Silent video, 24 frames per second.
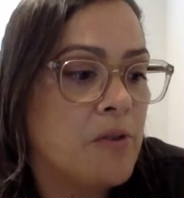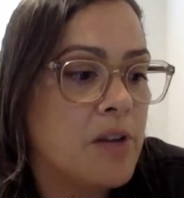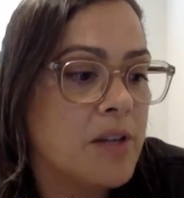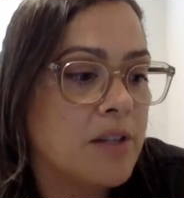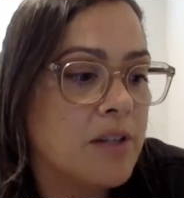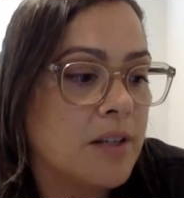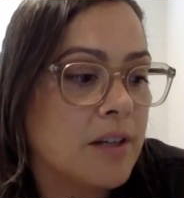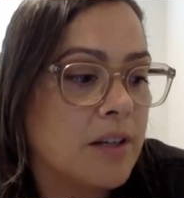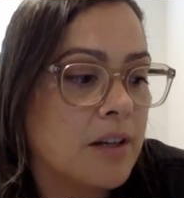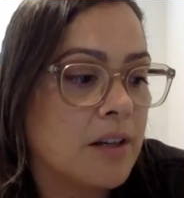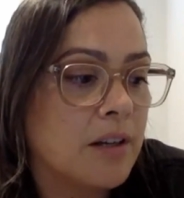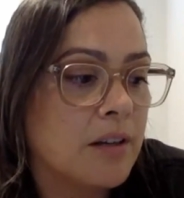as
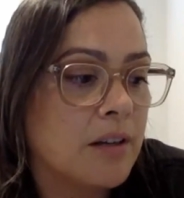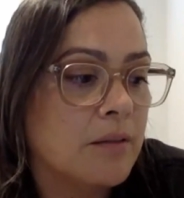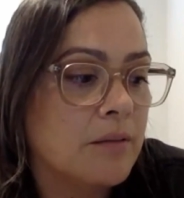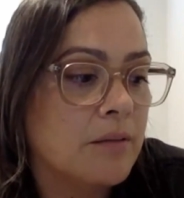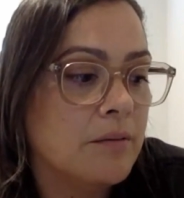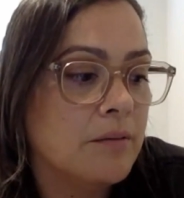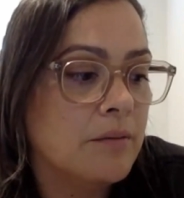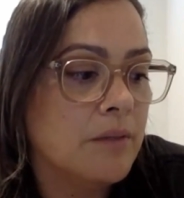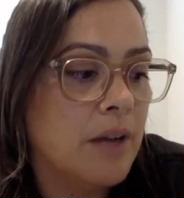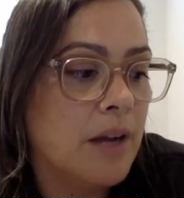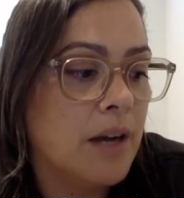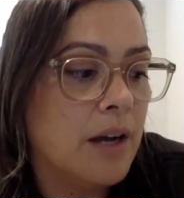a
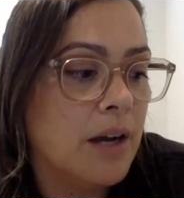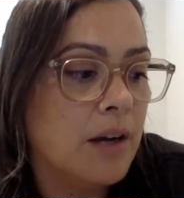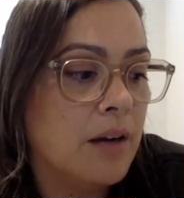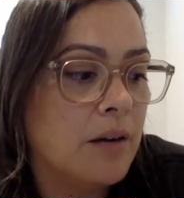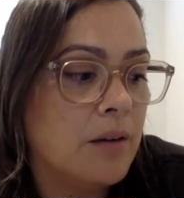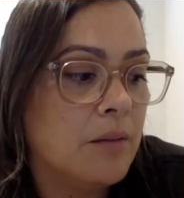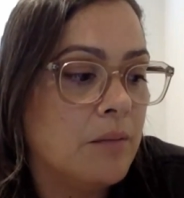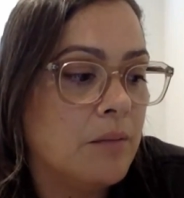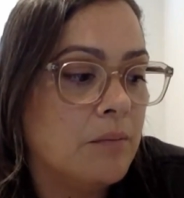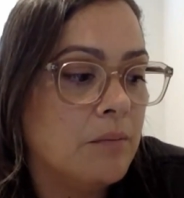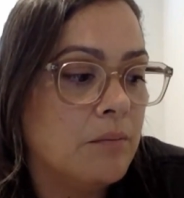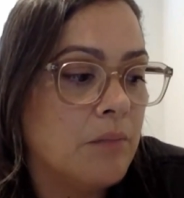
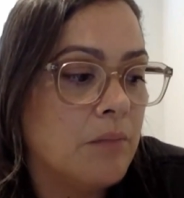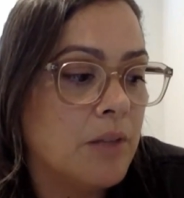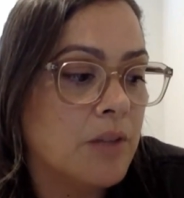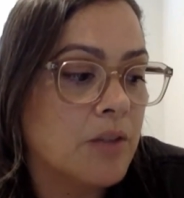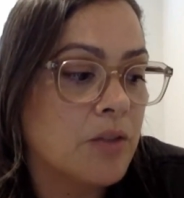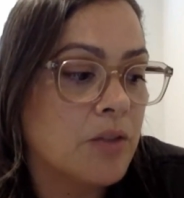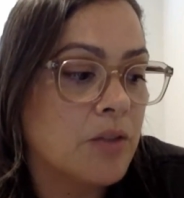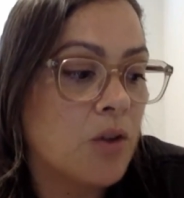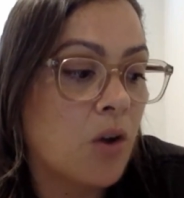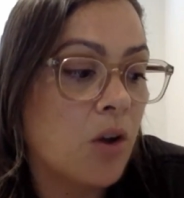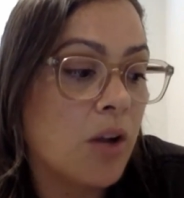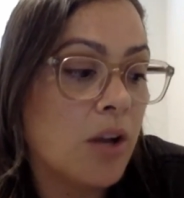
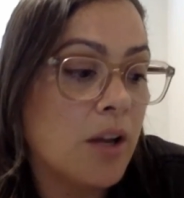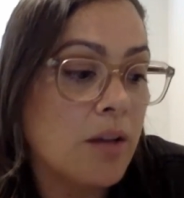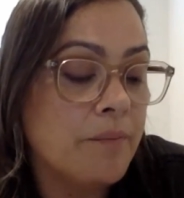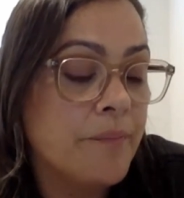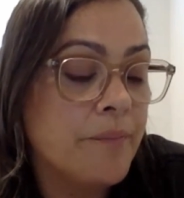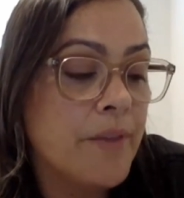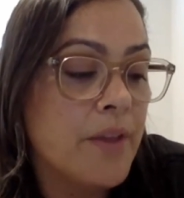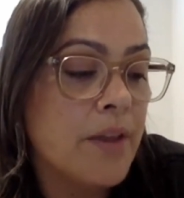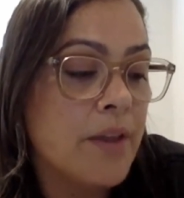scholar